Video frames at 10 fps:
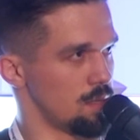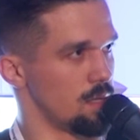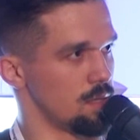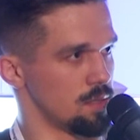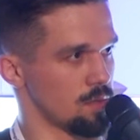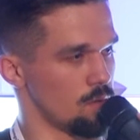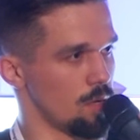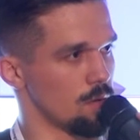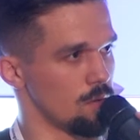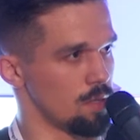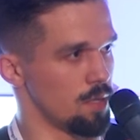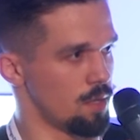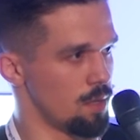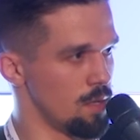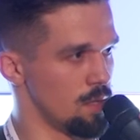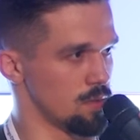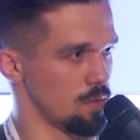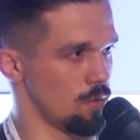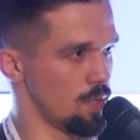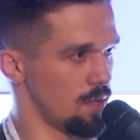there is a QR code there,
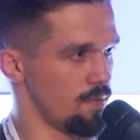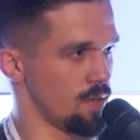so you will have